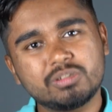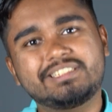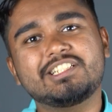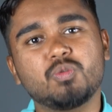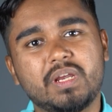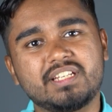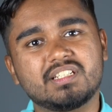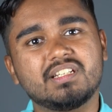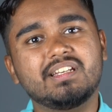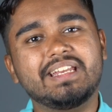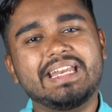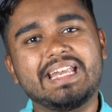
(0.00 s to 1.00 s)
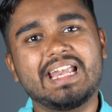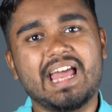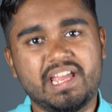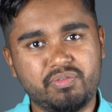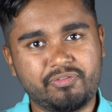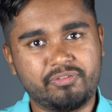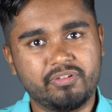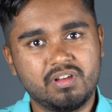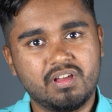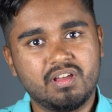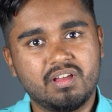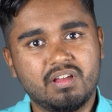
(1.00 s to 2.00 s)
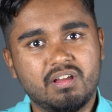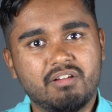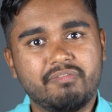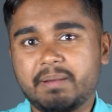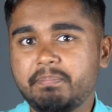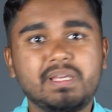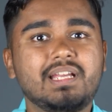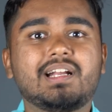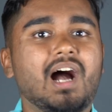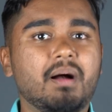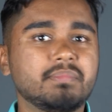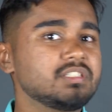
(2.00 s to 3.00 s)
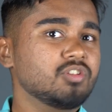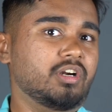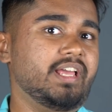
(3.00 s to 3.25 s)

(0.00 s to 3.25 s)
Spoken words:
situation in life where being calm is not